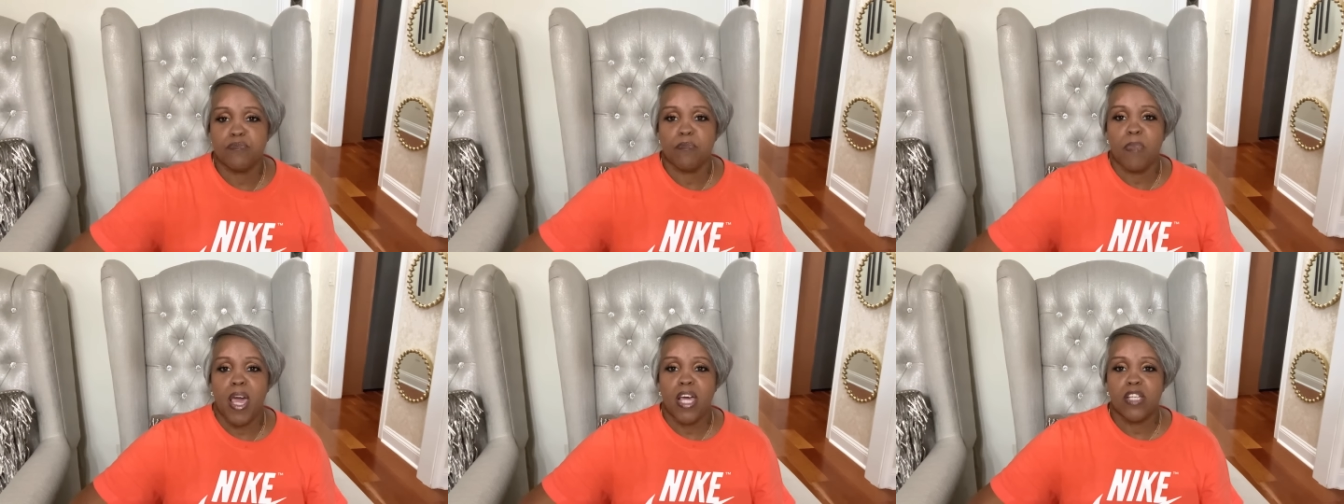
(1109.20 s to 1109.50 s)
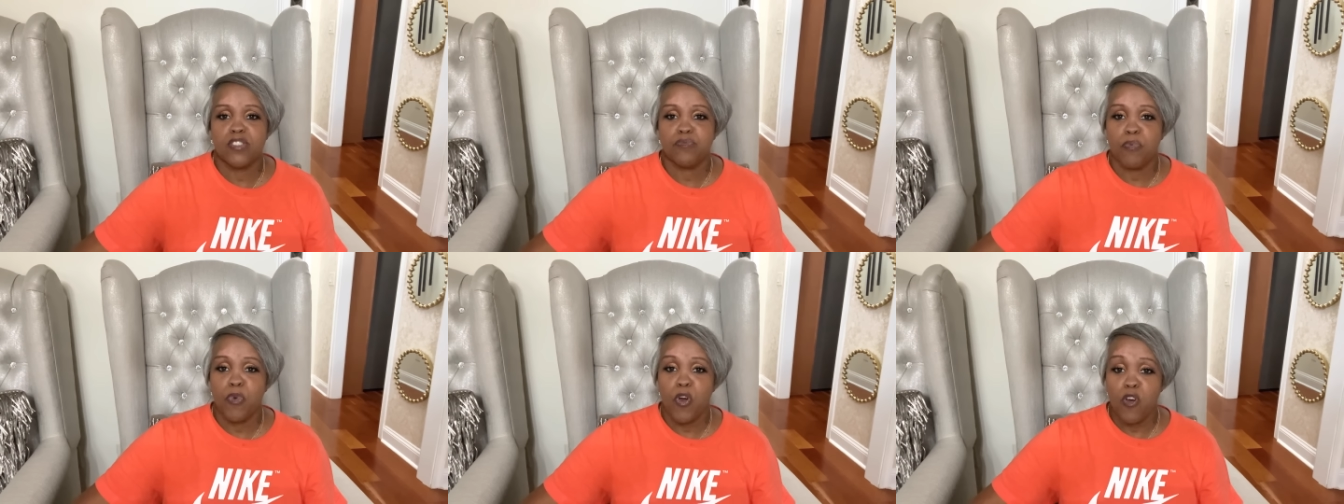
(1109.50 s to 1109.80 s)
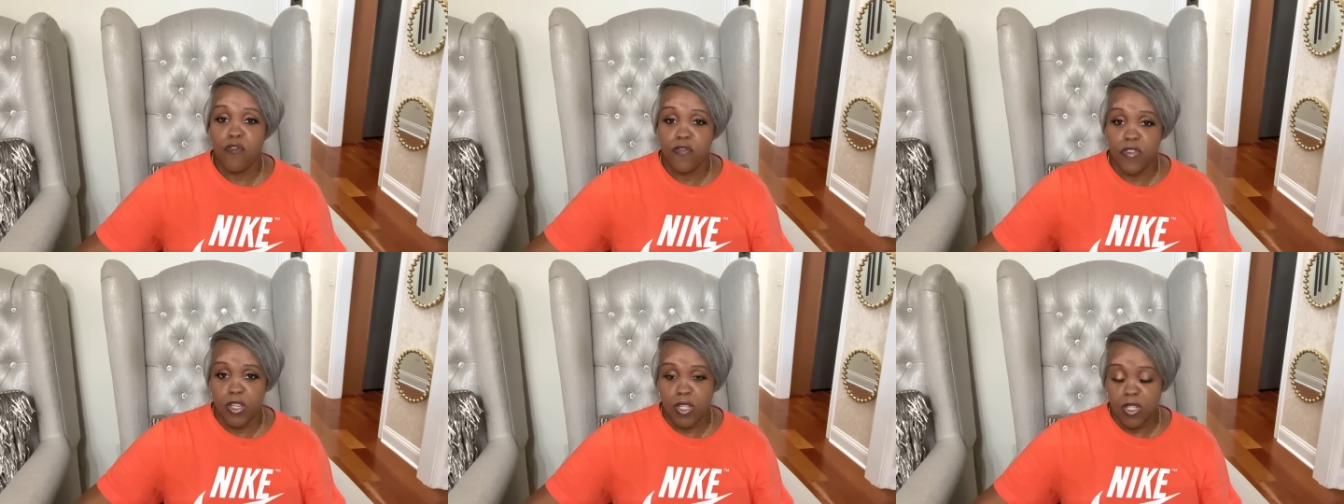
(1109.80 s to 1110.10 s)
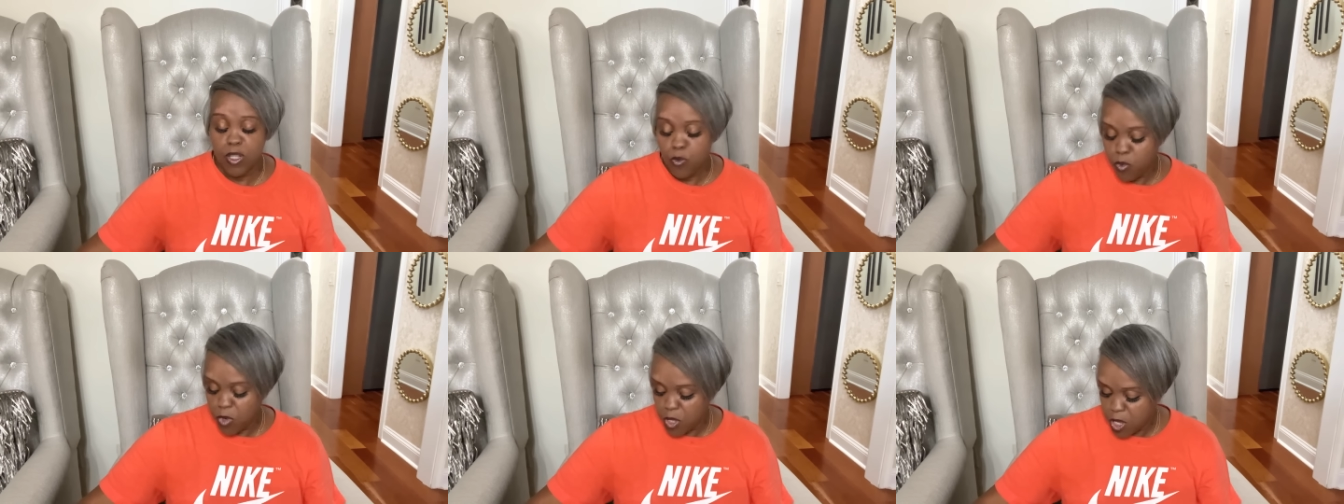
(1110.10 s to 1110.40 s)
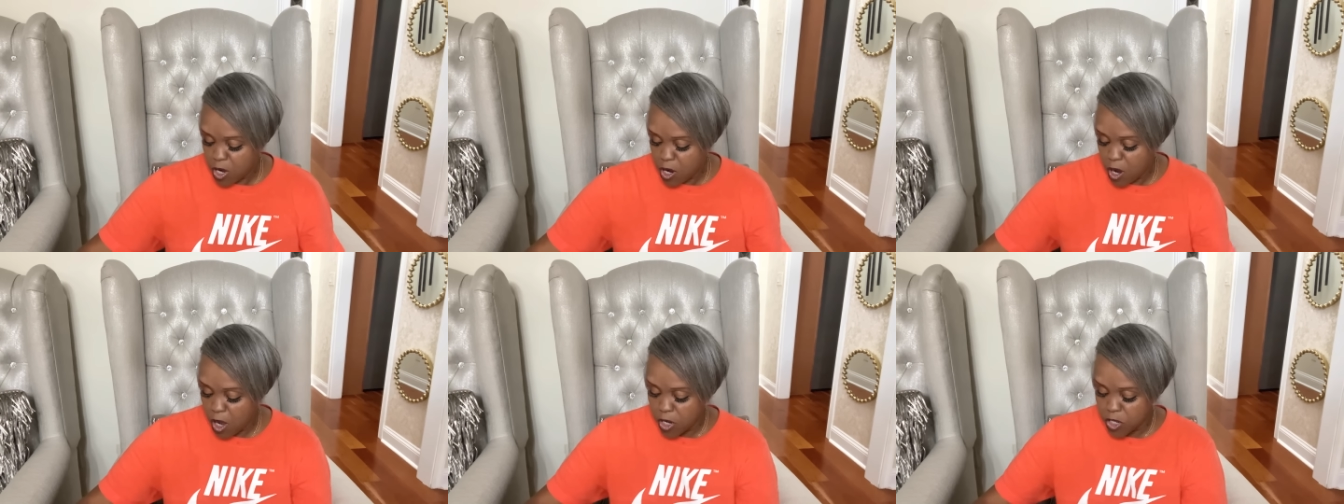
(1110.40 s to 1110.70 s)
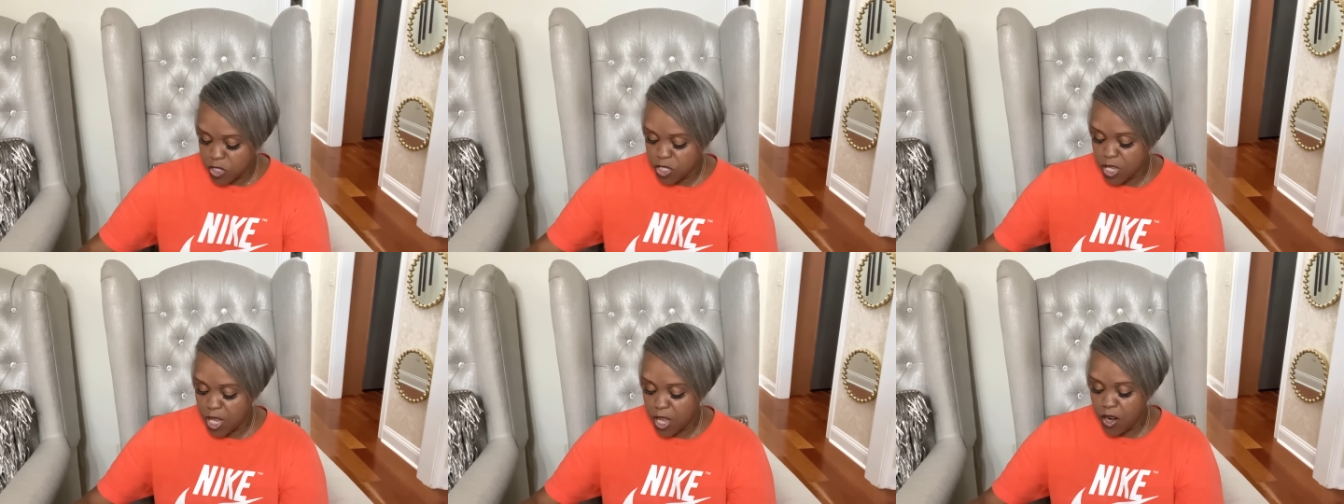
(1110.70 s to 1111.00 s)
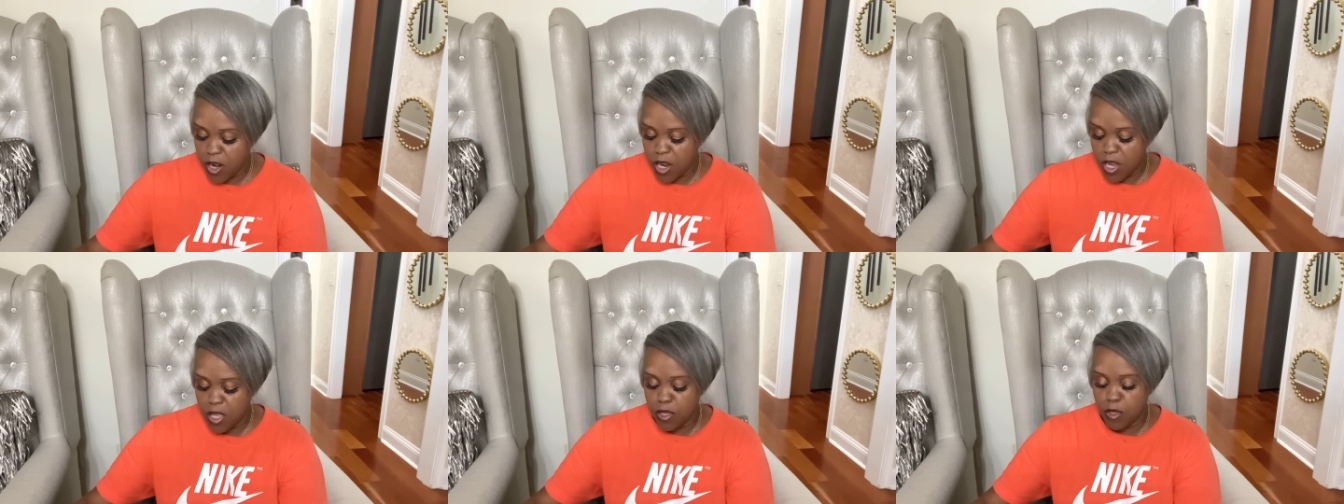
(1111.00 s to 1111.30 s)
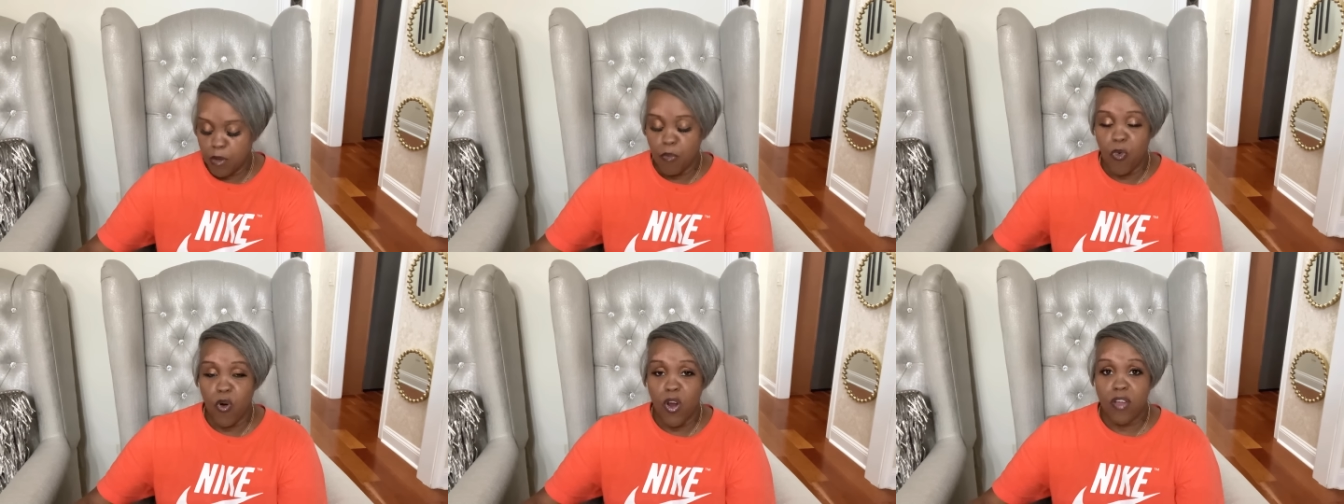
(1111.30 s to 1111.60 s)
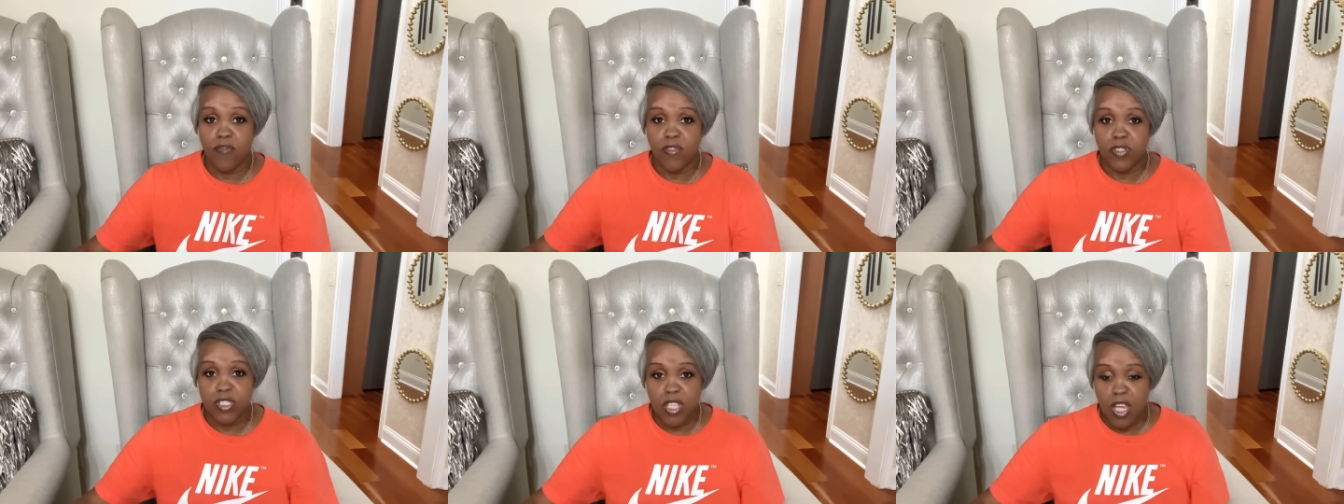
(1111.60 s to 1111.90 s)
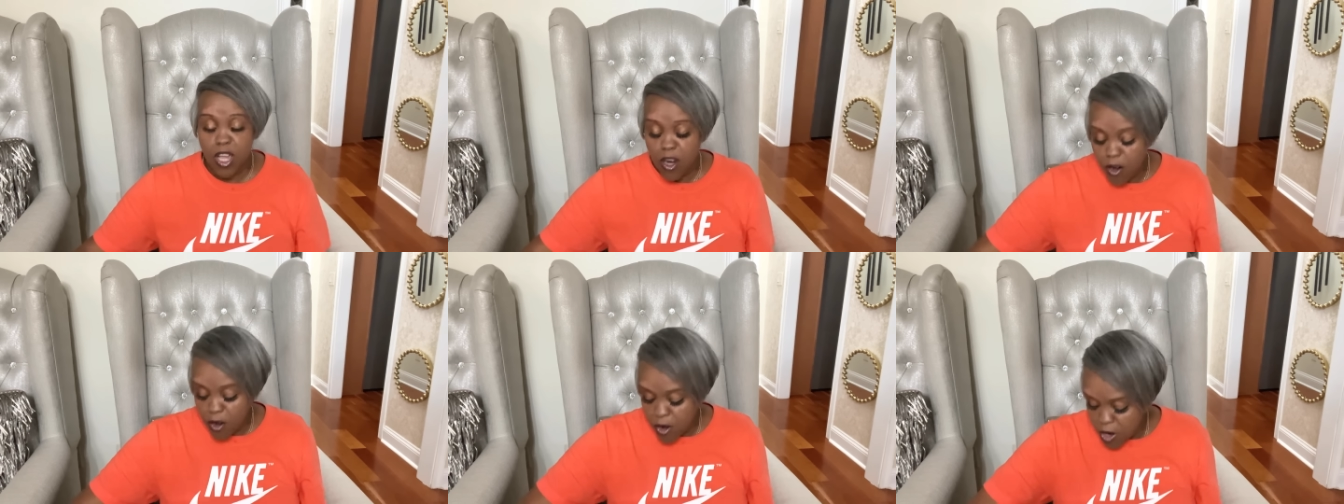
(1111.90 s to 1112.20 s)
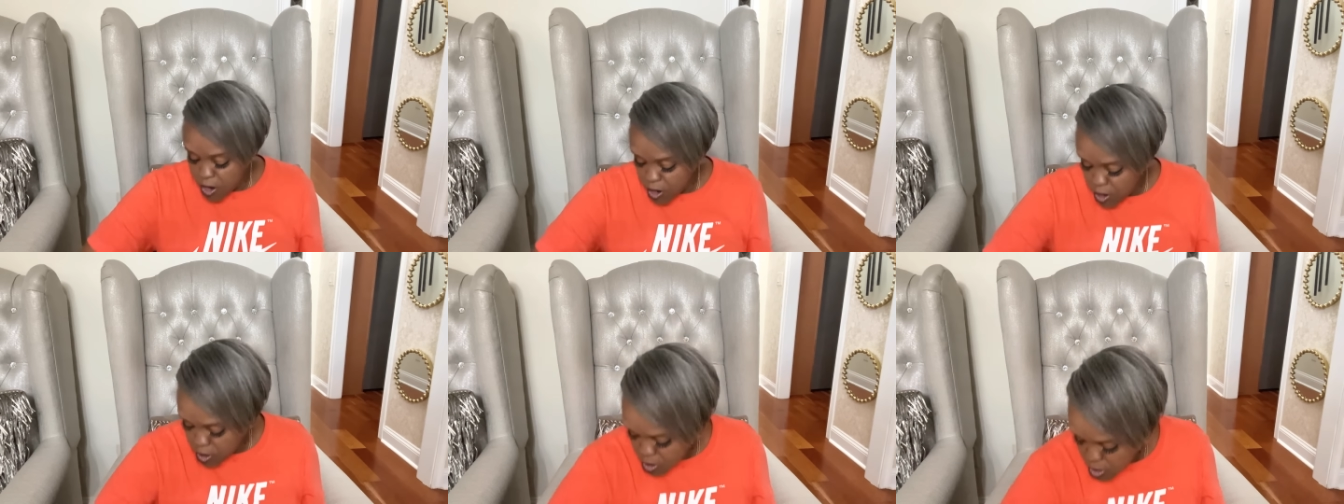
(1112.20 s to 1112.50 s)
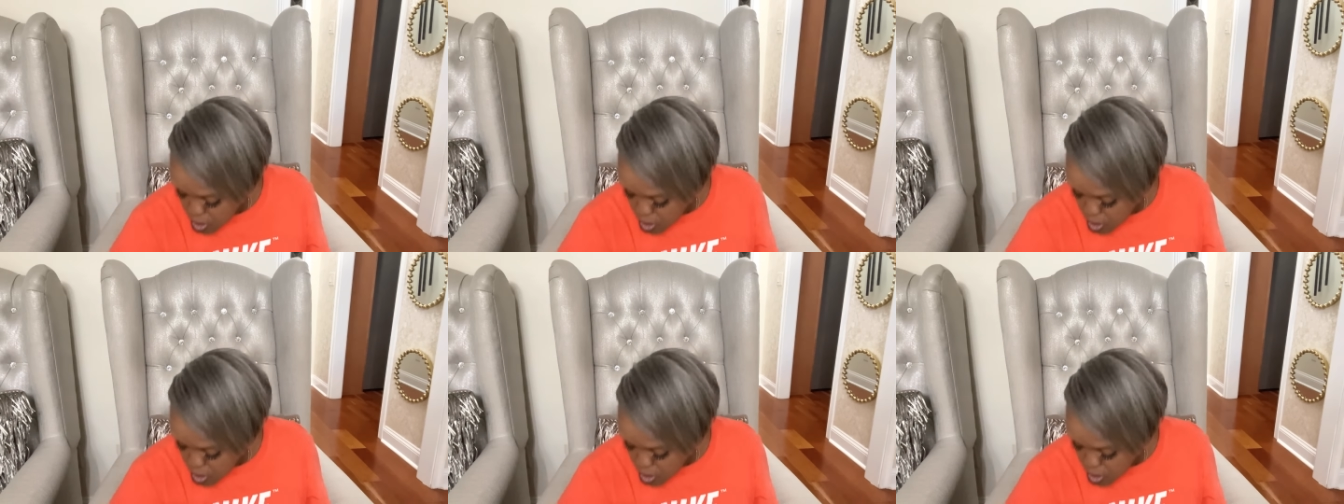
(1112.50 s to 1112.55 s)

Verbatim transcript: match perfectly with the colors that are in the breakfast area.